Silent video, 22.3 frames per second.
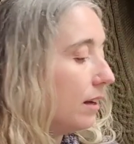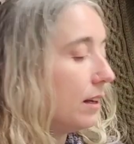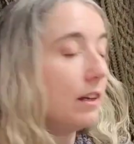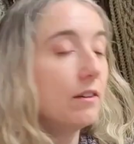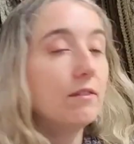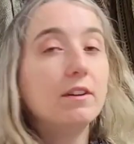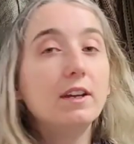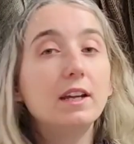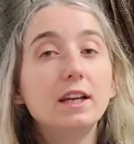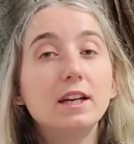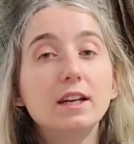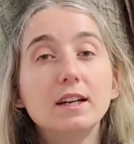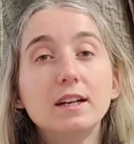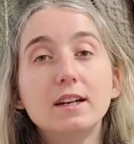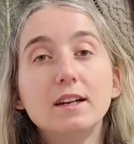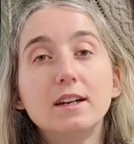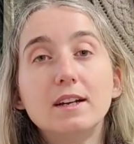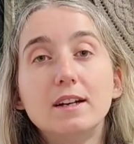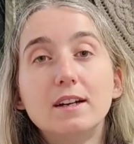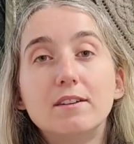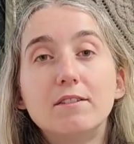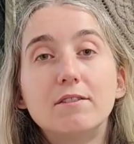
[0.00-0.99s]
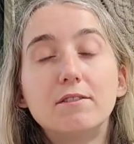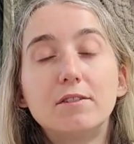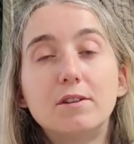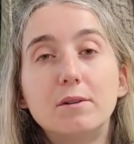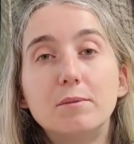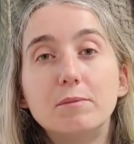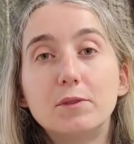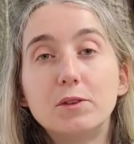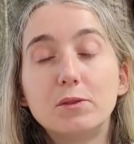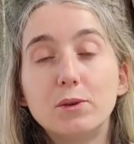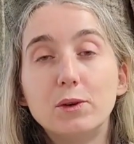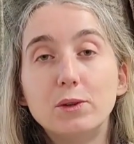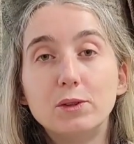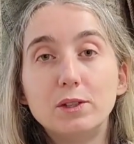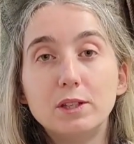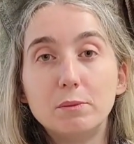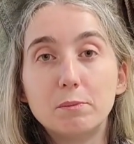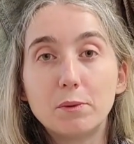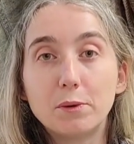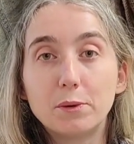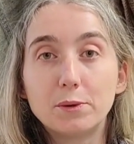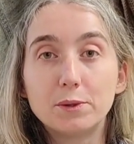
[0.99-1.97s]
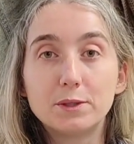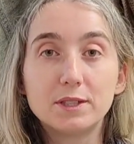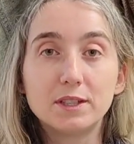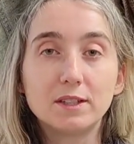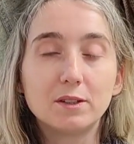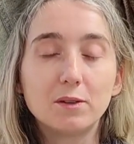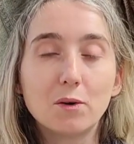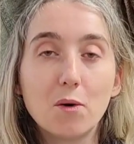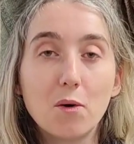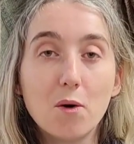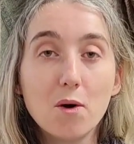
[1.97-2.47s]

evening from 20%